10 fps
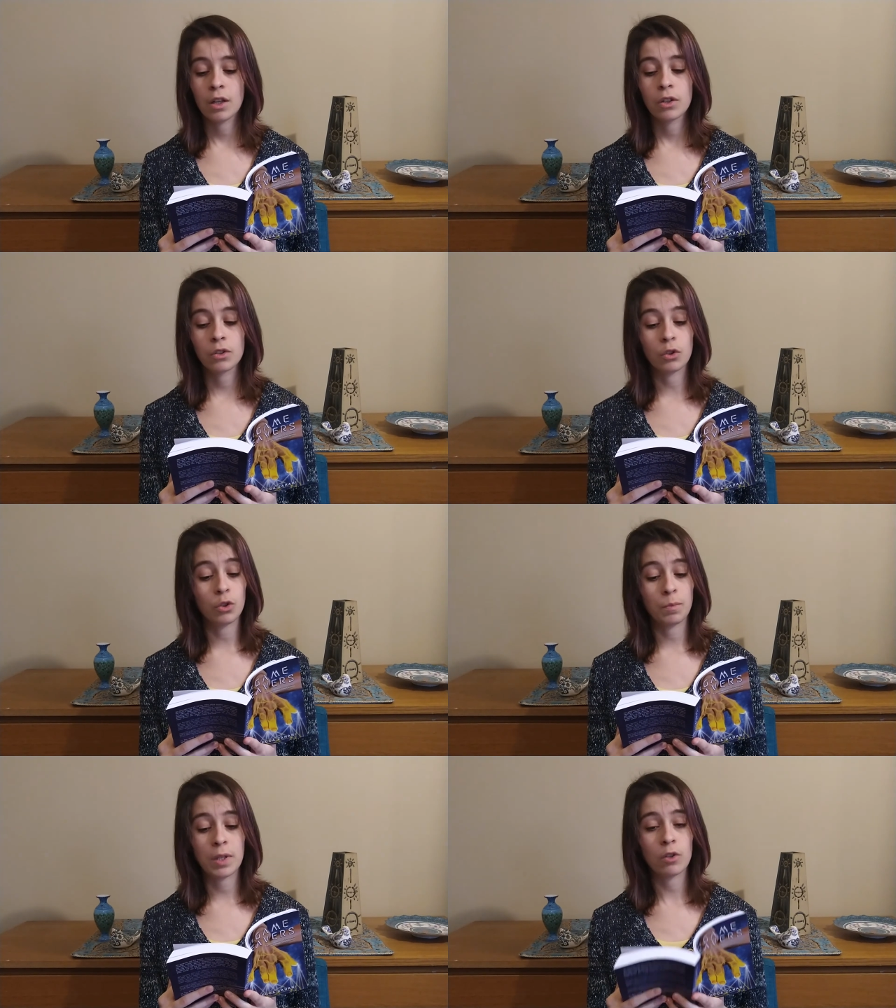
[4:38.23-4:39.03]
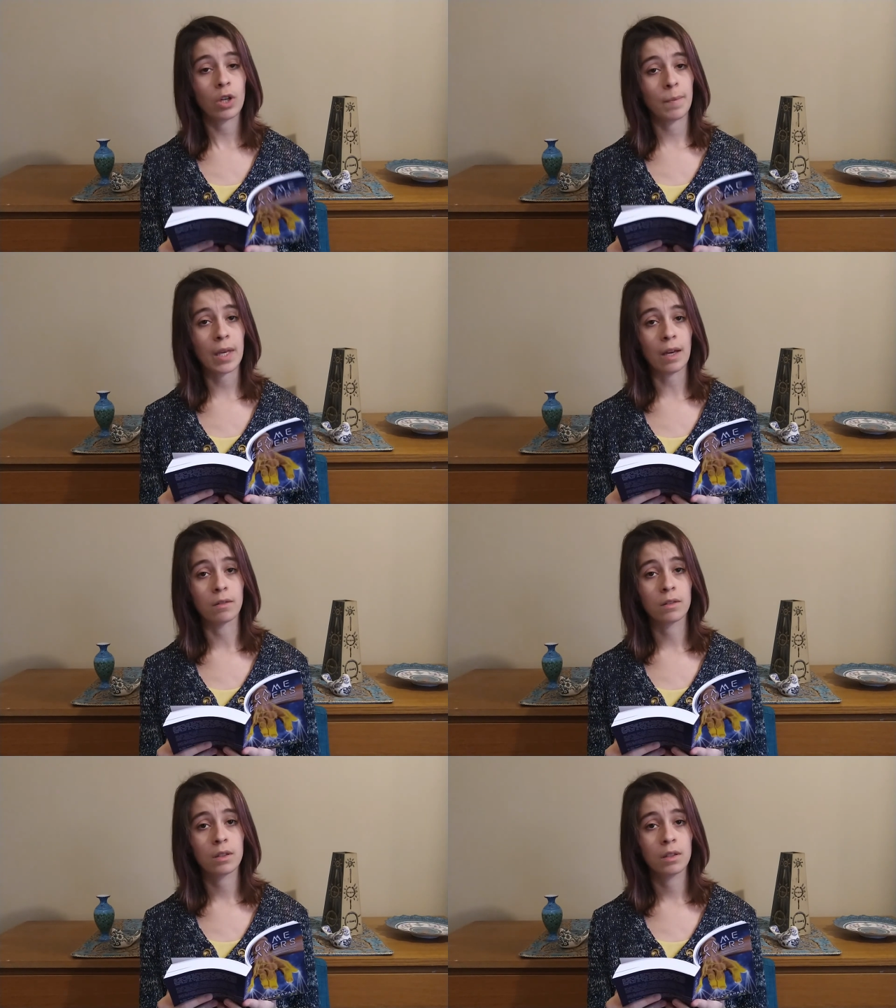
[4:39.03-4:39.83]
"So do you mean you're coming
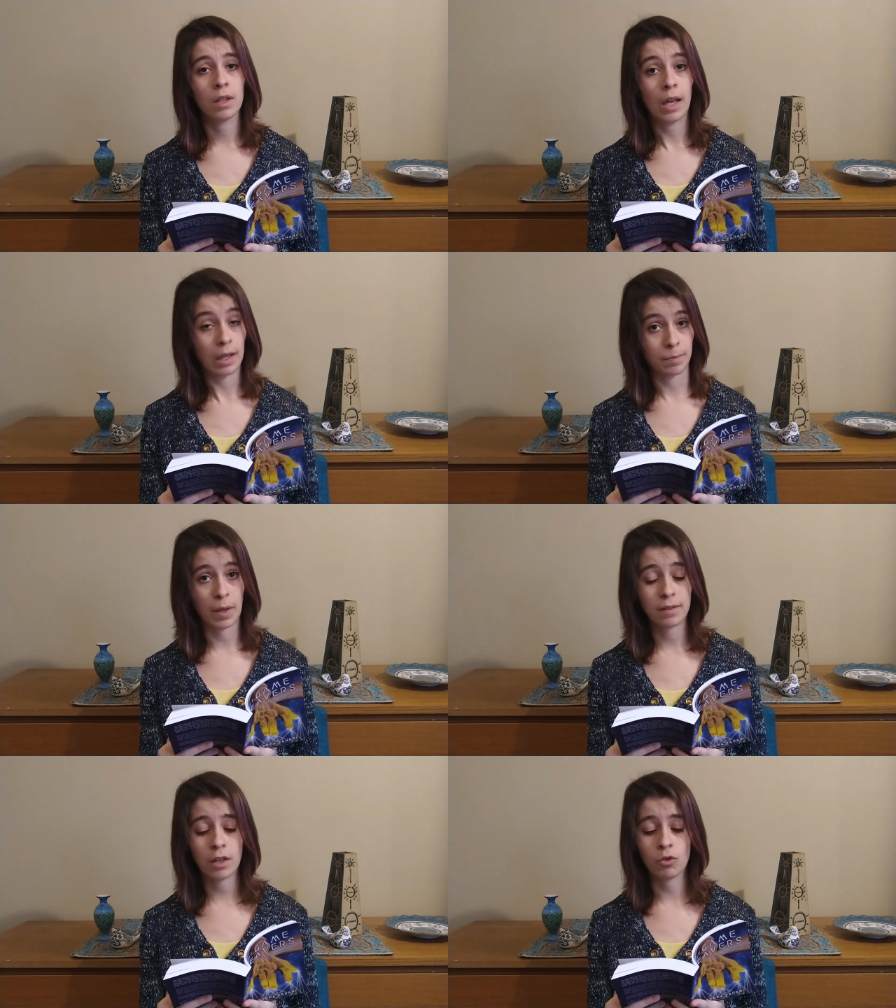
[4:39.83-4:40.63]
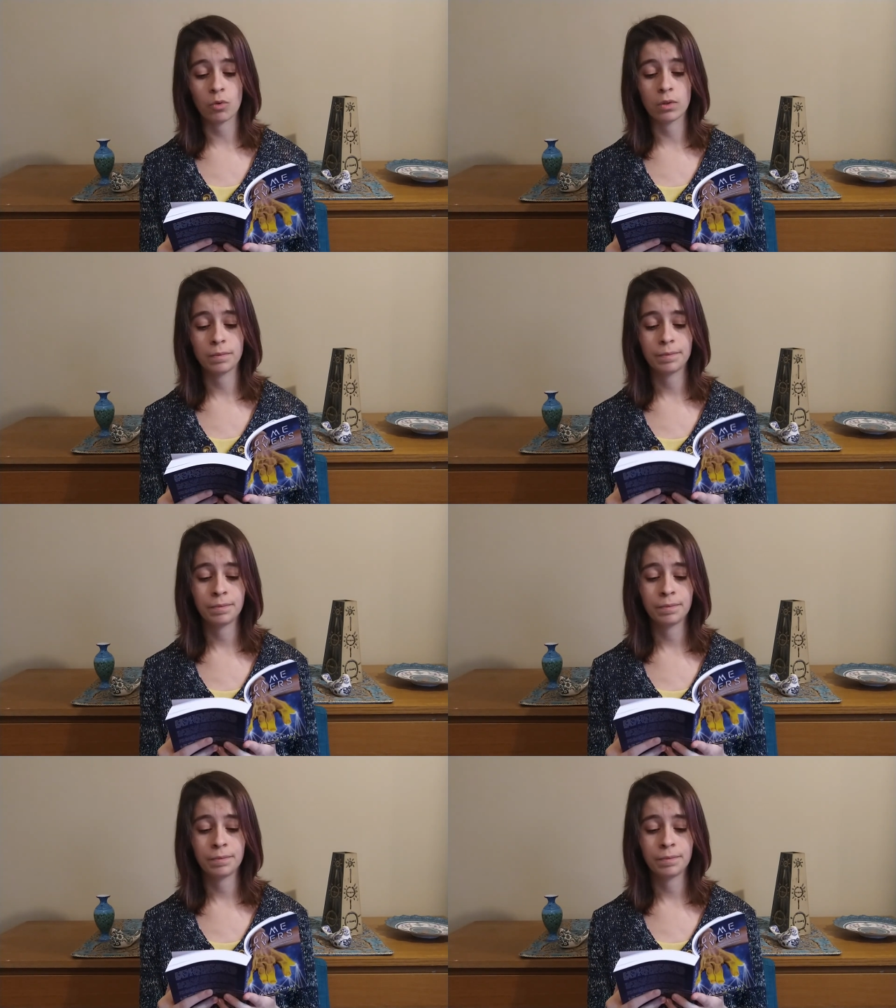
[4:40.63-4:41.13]
out? As bisexual?"